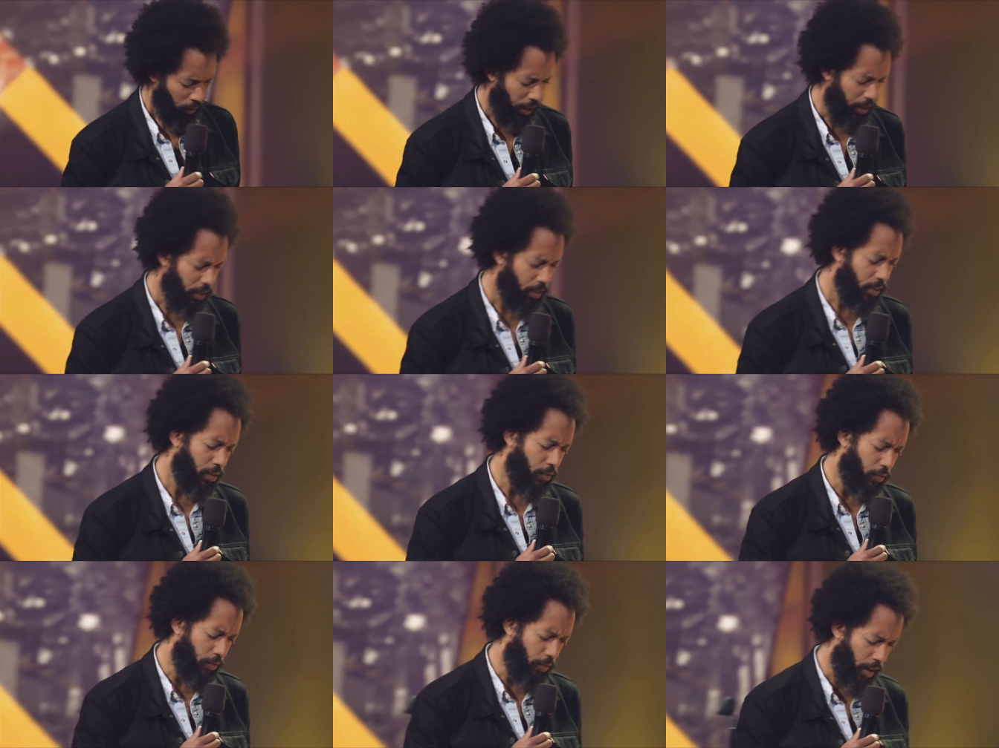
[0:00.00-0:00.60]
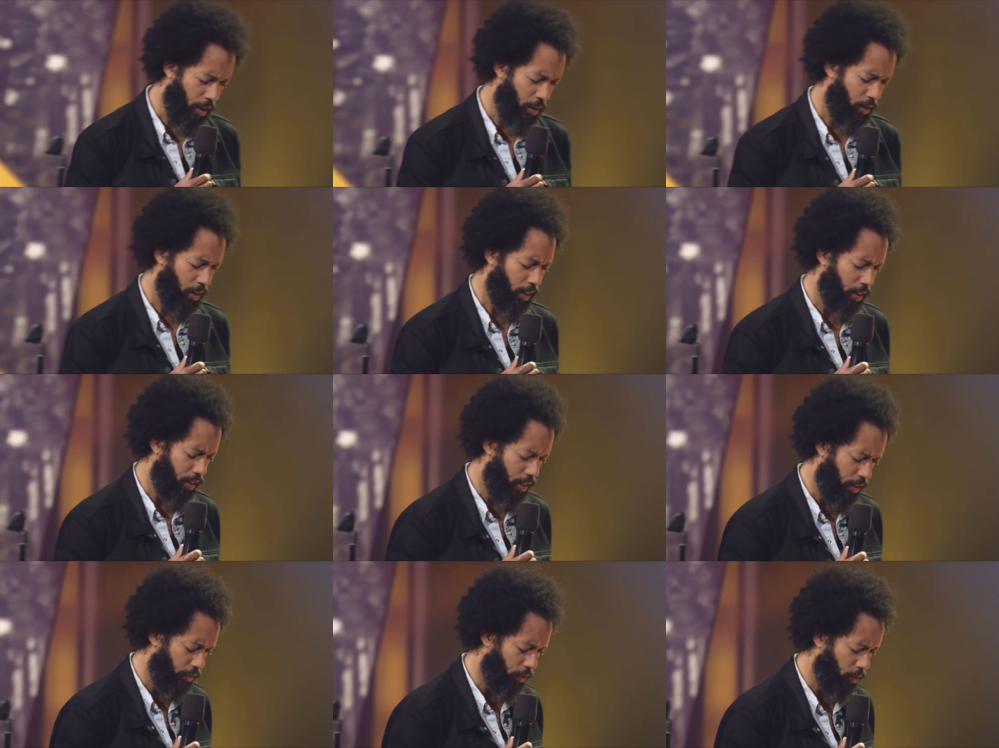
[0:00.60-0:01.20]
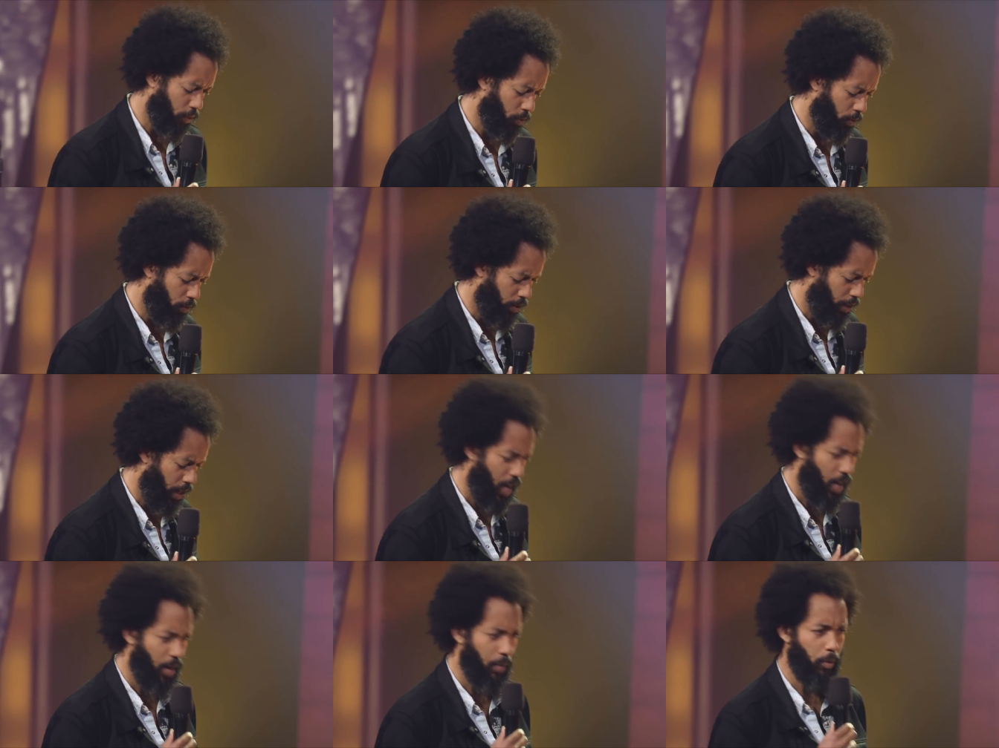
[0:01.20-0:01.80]
It is a very difficult
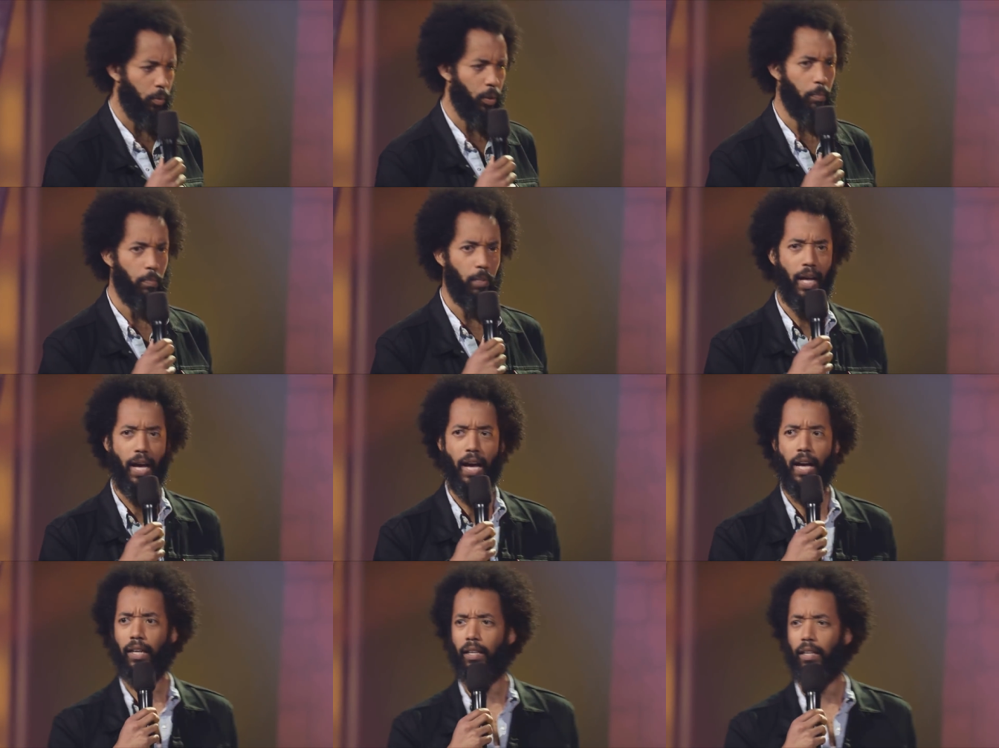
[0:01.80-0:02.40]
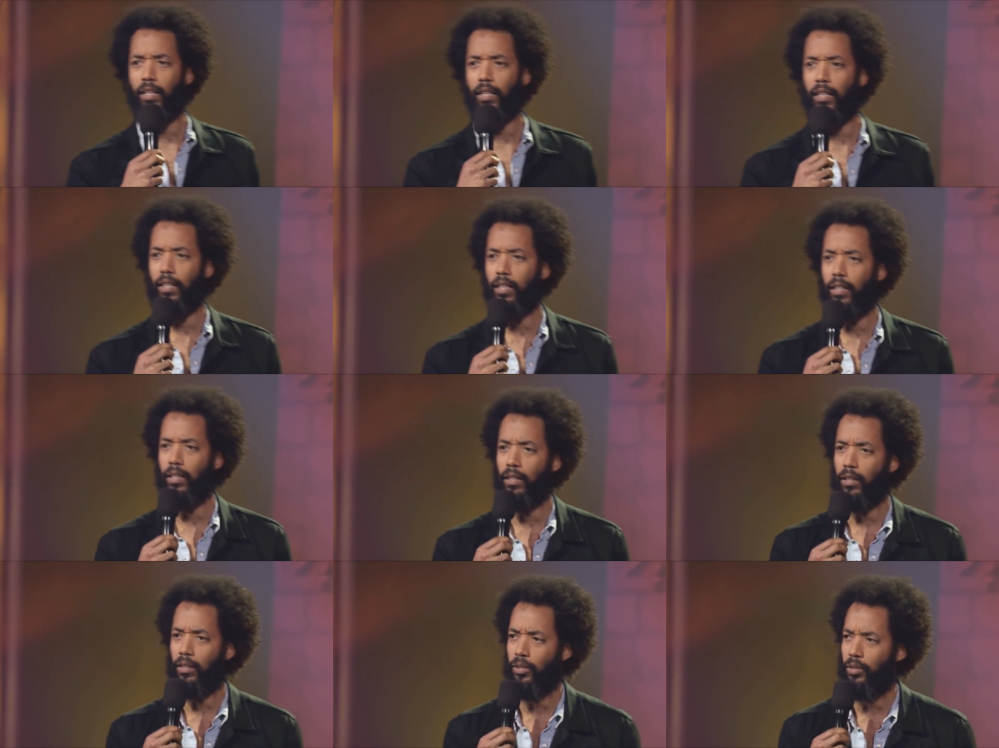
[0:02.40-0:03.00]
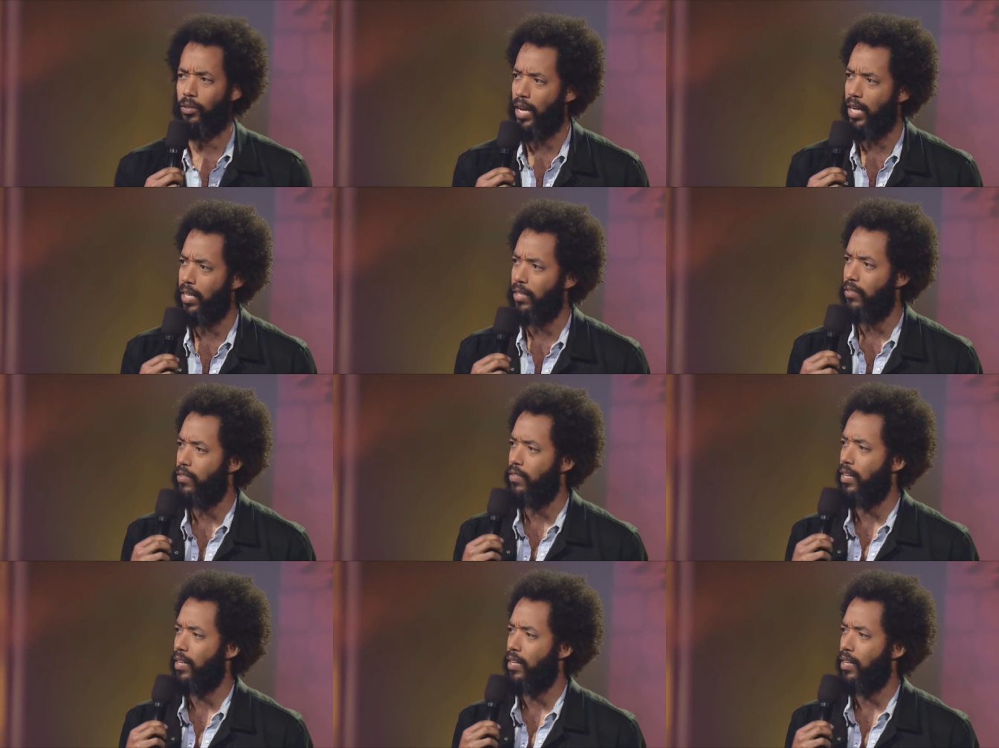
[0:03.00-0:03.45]
time to be black in the United